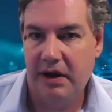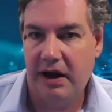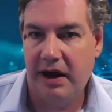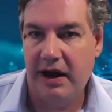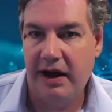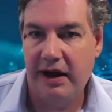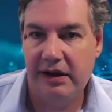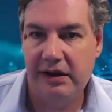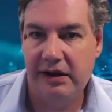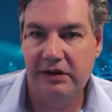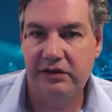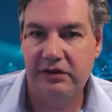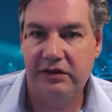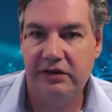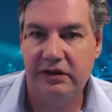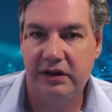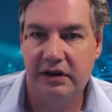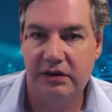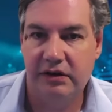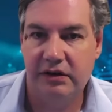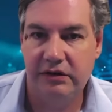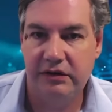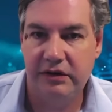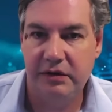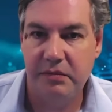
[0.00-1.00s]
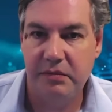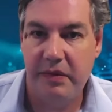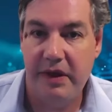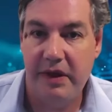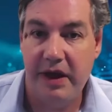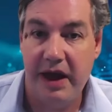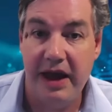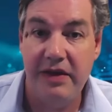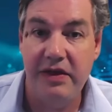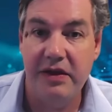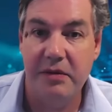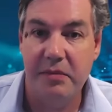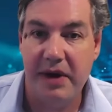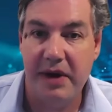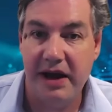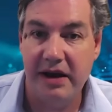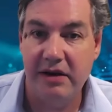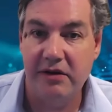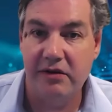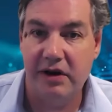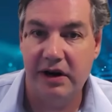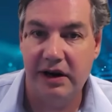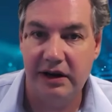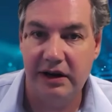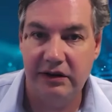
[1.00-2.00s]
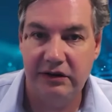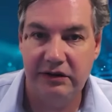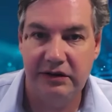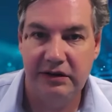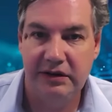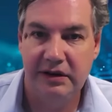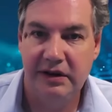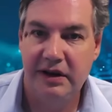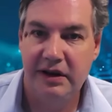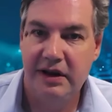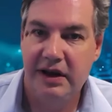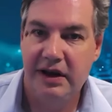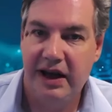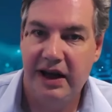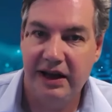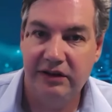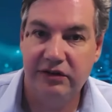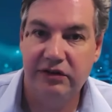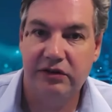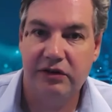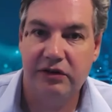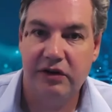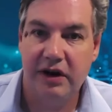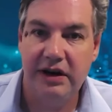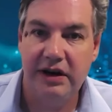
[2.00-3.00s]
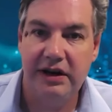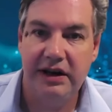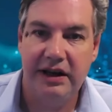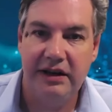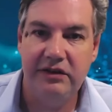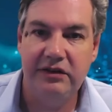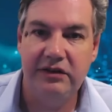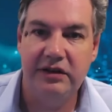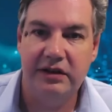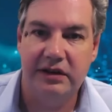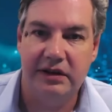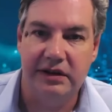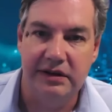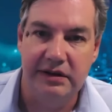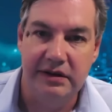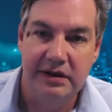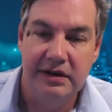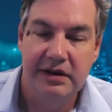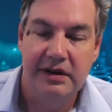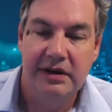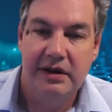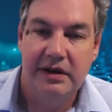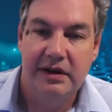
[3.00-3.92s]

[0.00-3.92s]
islet cells in the pancreas excrete insulin,